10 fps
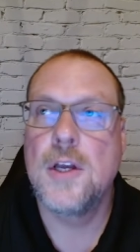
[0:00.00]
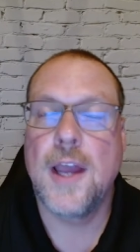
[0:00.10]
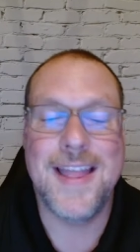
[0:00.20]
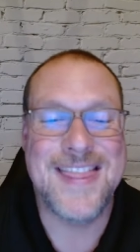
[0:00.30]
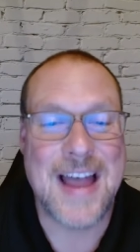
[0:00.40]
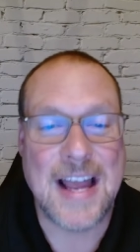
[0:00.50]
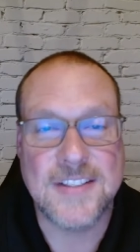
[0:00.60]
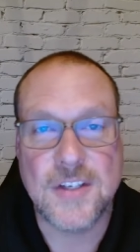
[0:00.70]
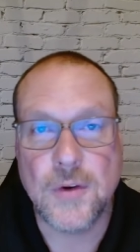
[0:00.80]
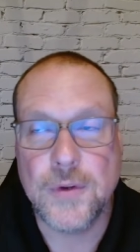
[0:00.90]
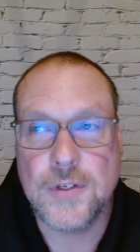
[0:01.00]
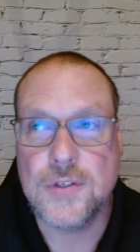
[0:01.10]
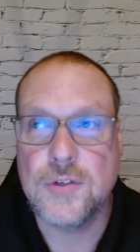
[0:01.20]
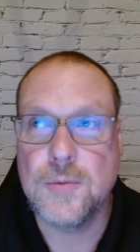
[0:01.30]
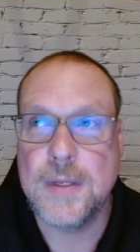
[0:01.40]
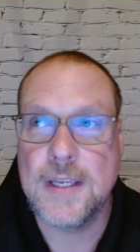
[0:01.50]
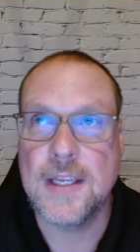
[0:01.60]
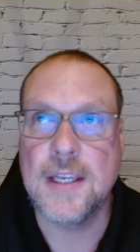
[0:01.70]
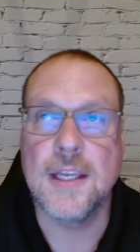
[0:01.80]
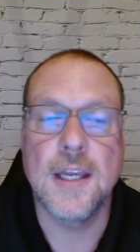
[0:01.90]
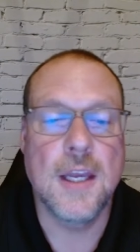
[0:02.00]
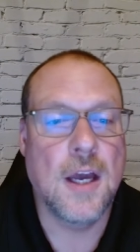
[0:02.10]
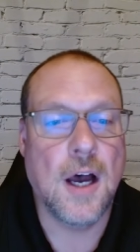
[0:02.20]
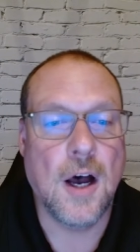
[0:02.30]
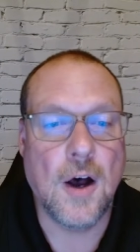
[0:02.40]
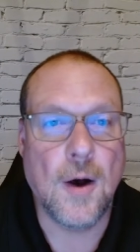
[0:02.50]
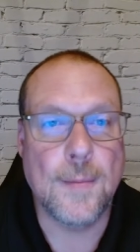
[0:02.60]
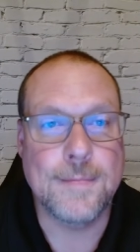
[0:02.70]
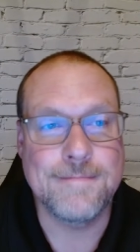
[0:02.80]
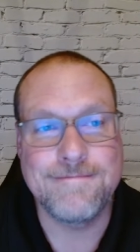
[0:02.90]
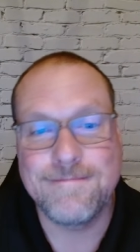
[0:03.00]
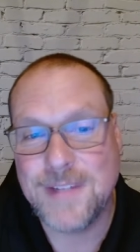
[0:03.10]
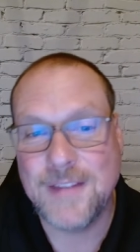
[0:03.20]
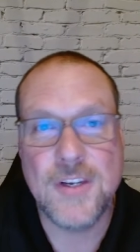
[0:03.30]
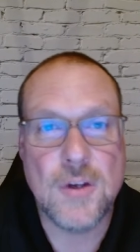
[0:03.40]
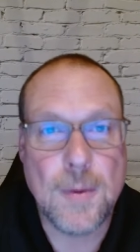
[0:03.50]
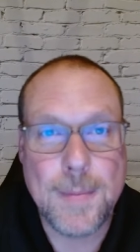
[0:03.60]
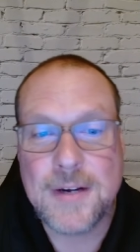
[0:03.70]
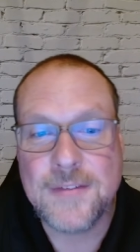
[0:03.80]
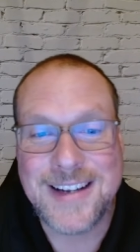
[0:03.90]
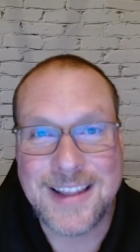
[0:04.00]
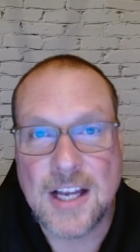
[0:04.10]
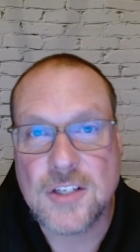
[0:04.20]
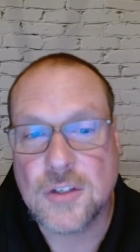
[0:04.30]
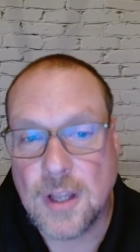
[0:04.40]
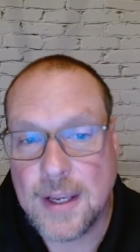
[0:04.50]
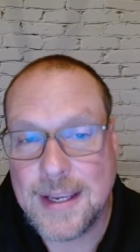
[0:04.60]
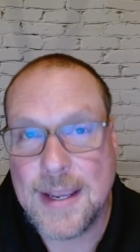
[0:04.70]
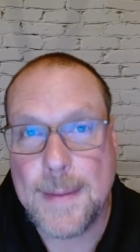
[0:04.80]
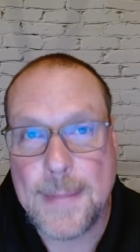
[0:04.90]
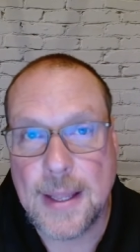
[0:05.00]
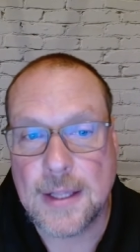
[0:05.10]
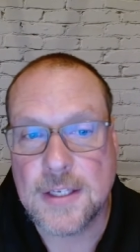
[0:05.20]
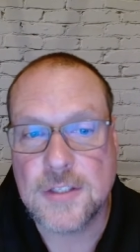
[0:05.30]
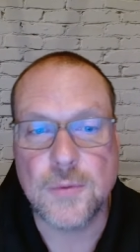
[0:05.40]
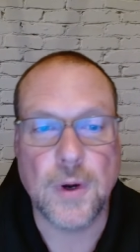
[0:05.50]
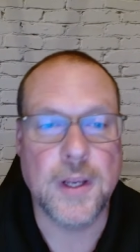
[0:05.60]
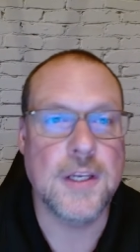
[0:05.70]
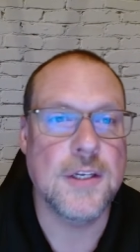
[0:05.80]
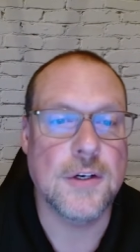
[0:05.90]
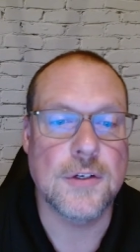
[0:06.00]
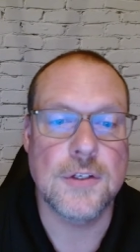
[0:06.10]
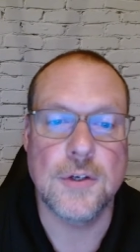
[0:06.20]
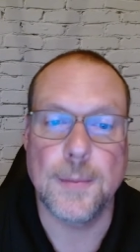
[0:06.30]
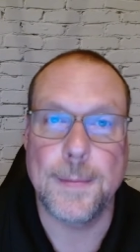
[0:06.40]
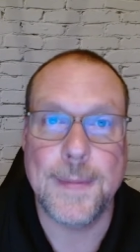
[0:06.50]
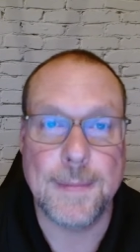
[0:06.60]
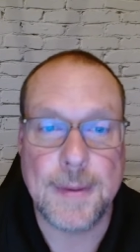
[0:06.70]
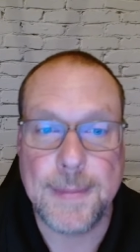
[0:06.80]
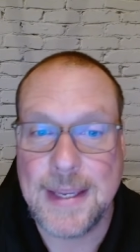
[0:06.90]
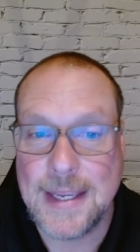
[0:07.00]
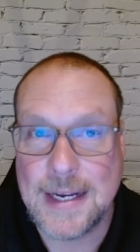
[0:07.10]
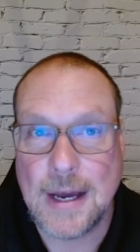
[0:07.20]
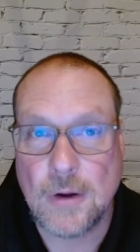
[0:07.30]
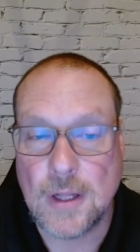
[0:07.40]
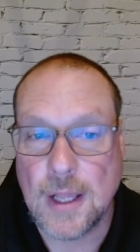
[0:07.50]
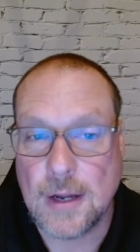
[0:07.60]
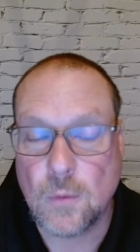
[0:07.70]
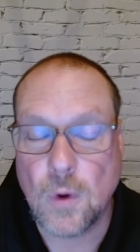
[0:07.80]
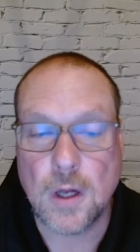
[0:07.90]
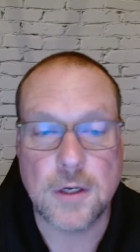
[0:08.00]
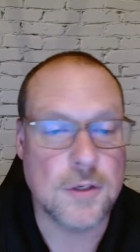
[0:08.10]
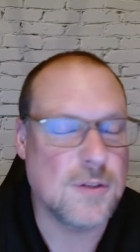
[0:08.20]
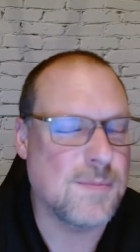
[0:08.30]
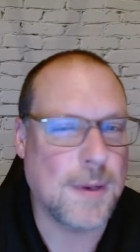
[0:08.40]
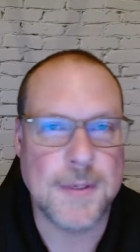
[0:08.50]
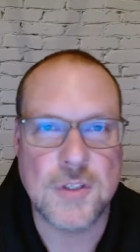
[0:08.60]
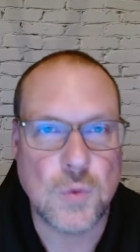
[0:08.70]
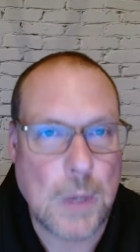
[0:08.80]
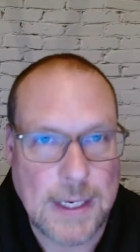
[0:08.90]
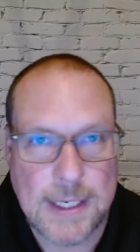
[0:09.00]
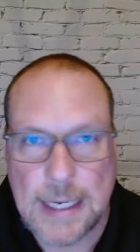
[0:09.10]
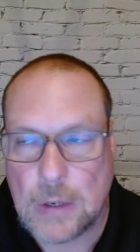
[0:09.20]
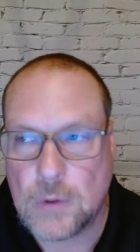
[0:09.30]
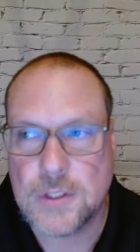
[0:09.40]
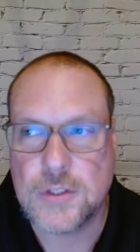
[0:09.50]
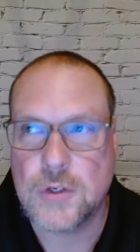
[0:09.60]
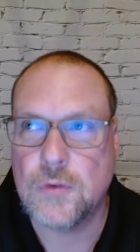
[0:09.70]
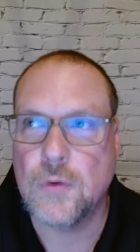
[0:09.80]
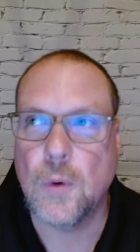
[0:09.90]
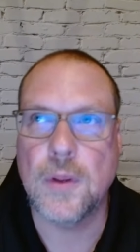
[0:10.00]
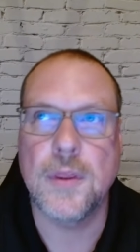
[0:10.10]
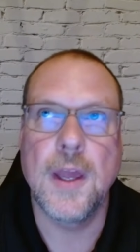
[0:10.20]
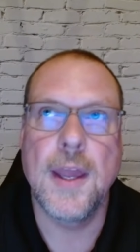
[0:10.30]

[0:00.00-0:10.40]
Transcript: And that's going to be um, giving you a bit of an electrolyte imbalance, right? You're you're gonna be peeing out a lot of water. You might be sweating out and so forth.